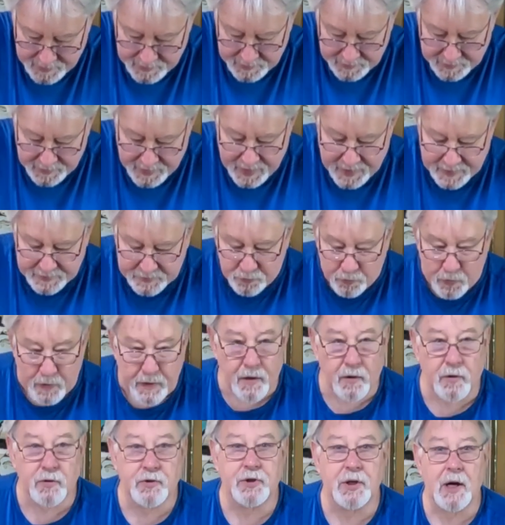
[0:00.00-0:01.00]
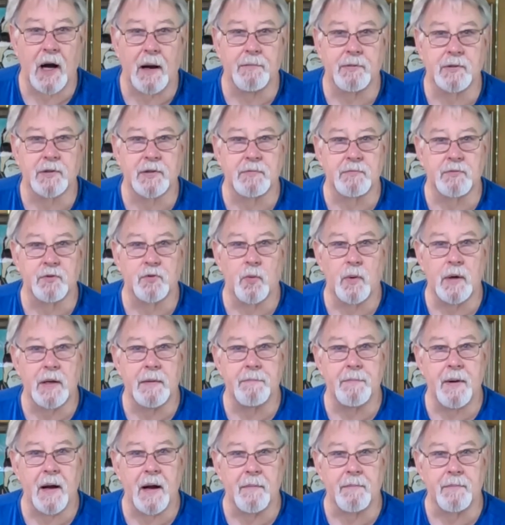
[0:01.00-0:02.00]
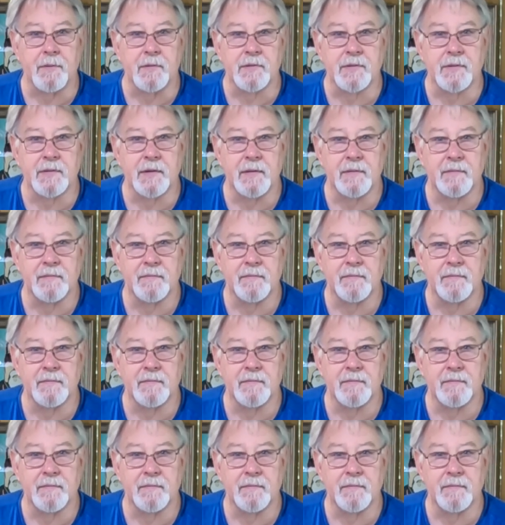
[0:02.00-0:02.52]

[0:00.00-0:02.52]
Next, we're going to chop us some sweet peppers.